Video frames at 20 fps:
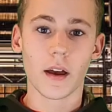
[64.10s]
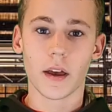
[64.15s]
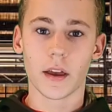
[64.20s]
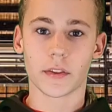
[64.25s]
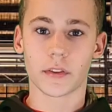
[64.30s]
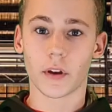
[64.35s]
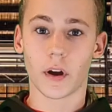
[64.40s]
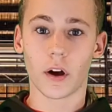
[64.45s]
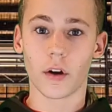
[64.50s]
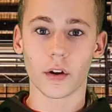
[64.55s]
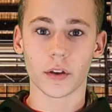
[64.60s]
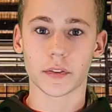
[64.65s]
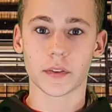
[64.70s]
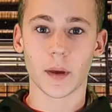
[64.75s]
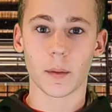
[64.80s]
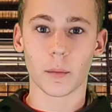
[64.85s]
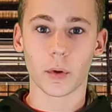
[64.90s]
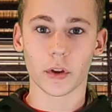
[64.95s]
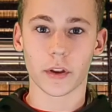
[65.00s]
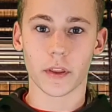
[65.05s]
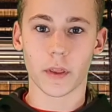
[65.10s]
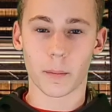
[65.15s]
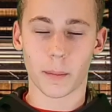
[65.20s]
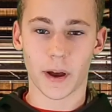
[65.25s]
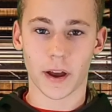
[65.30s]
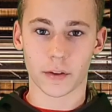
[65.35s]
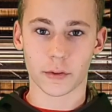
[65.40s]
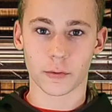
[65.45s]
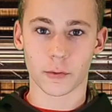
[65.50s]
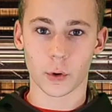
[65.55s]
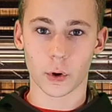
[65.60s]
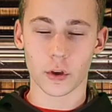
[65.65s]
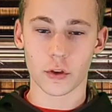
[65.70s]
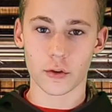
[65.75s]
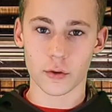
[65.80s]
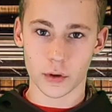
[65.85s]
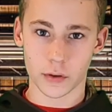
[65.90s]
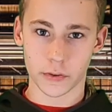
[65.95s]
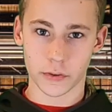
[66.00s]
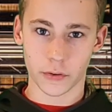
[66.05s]
It's all assembled in the box for you.
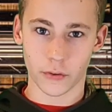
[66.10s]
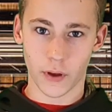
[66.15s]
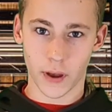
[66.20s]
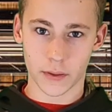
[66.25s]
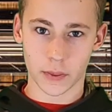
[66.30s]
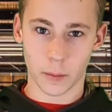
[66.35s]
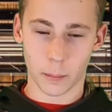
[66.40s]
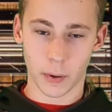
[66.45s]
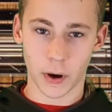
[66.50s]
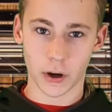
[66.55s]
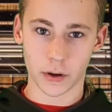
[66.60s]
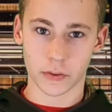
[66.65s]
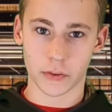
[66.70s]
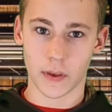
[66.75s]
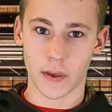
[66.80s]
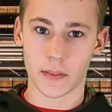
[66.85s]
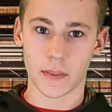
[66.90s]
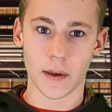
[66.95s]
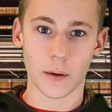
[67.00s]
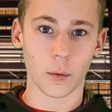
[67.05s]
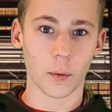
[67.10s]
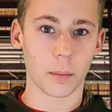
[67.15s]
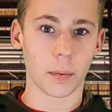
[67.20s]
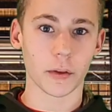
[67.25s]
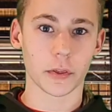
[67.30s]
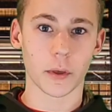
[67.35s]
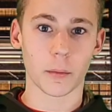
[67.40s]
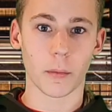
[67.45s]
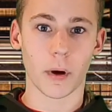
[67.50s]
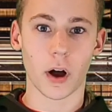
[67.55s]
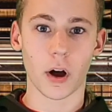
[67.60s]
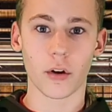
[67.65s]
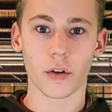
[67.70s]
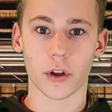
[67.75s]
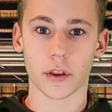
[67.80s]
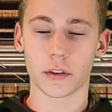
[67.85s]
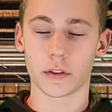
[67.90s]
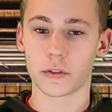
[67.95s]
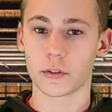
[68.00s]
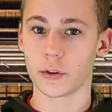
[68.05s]
You can select the parts and they will put them all
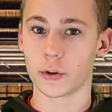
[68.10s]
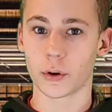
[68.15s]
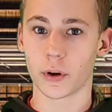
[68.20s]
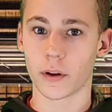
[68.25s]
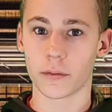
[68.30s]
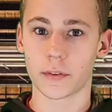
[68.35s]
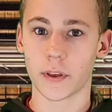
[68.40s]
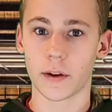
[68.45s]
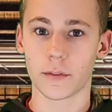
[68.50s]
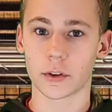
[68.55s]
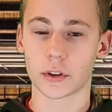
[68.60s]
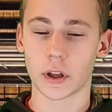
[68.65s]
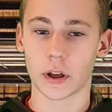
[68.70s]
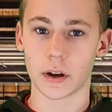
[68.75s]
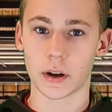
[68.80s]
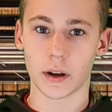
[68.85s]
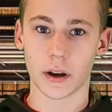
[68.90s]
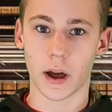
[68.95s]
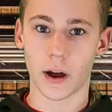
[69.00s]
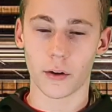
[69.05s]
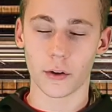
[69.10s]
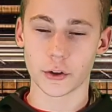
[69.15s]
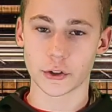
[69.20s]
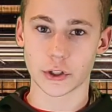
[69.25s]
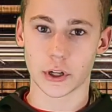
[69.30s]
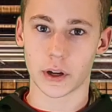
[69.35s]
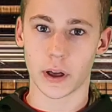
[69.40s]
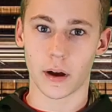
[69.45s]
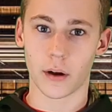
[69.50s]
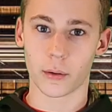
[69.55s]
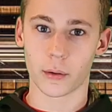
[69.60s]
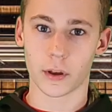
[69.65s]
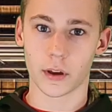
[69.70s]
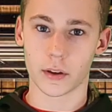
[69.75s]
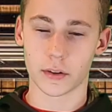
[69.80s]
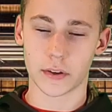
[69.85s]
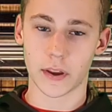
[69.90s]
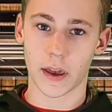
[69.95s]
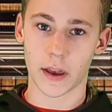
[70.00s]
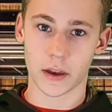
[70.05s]
in, so you don't have to have a ton of knowledge on how
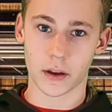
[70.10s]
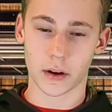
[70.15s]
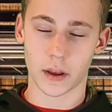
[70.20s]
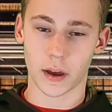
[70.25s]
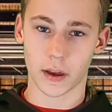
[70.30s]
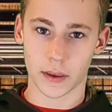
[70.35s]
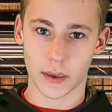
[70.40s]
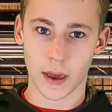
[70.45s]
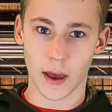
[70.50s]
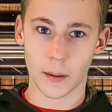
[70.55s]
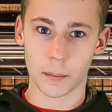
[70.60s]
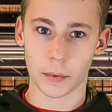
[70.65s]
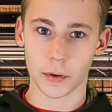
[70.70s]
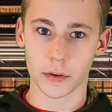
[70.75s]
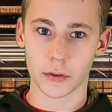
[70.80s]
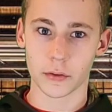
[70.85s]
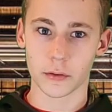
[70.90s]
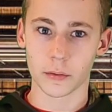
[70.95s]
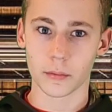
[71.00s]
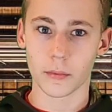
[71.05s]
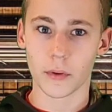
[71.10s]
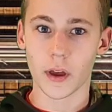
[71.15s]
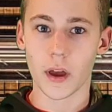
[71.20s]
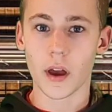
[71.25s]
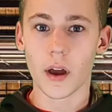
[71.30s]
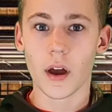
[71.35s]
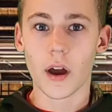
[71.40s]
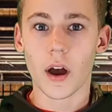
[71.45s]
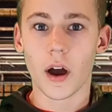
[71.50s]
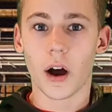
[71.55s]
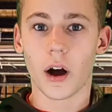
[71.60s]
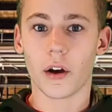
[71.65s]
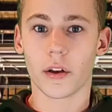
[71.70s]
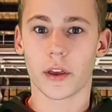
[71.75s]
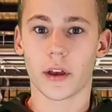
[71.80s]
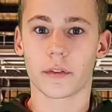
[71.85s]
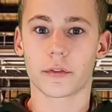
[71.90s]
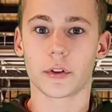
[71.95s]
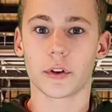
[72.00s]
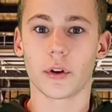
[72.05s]
to tech on high kappas. All
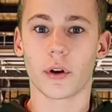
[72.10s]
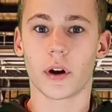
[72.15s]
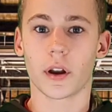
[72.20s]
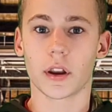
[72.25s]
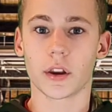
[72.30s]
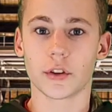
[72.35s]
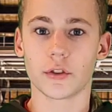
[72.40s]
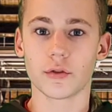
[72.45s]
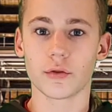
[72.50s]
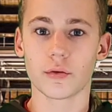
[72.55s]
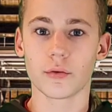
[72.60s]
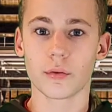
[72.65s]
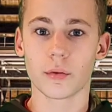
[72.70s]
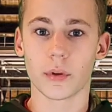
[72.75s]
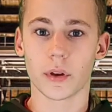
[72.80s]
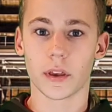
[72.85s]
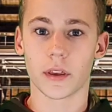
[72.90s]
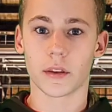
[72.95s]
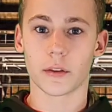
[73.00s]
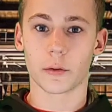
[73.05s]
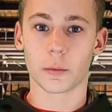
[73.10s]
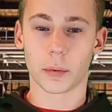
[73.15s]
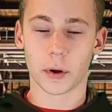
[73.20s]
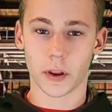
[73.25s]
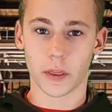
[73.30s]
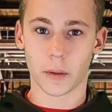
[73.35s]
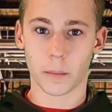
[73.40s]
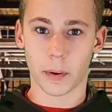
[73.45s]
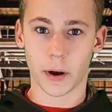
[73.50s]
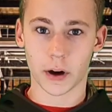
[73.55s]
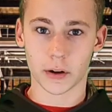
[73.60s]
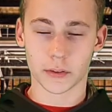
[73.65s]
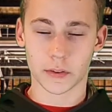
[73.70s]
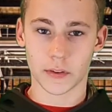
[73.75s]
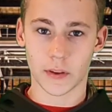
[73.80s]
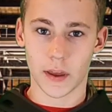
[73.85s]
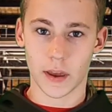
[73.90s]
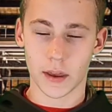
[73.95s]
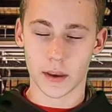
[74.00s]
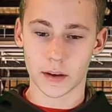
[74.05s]
you have to know how to do is put in the
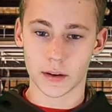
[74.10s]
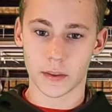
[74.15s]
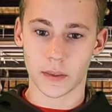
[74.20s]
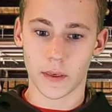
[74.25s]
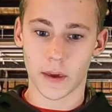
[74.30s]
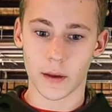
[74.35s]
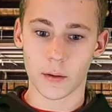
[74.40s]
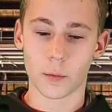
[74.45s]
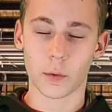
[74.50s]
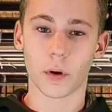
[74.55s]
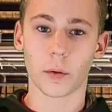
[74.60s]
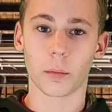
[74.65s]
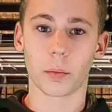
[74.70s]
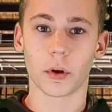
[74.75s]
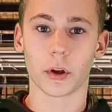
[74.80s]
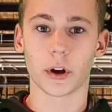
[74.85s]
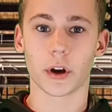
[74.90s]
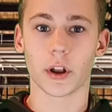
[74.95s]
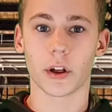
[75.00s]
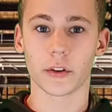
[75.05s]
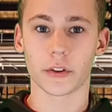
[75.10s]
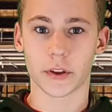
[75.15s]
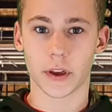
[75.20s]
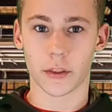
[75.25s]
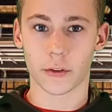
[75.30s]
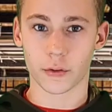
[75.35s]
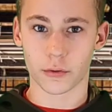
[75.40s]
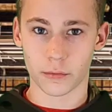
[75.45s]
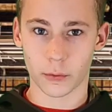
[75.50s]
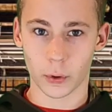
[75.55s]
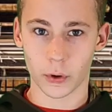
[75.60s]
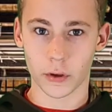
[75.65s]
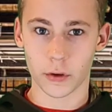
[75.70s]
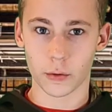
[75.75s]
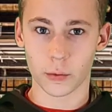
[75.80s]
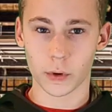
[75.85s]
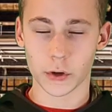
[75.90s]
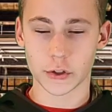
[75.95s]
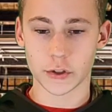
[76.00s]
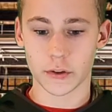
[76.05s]
parts and they will put it all together for you,
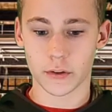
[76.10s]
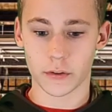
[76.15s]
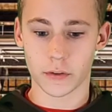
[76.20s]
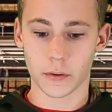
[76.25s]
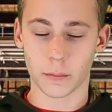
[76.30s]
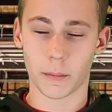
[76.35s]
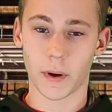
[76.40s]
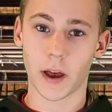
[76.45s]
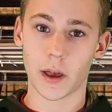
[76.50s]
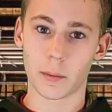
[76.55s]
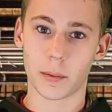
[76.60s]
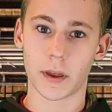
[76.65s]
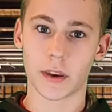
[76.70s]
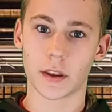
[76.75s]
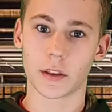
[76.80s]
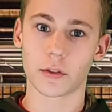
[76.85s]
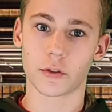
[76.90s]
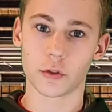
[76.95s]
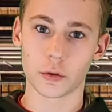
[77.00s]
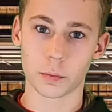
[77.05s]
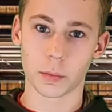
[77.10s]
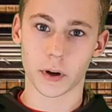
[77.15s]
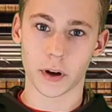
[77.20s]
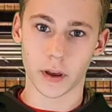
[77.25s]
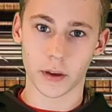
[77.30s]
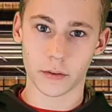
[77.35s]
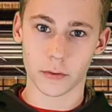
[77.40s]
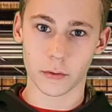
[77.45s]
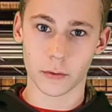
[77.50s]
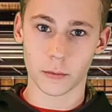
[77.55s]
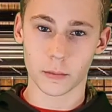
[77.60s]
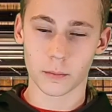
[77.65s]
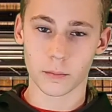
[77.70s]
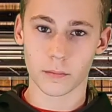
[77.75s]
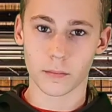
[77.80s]
which is, in my opinion, super nice.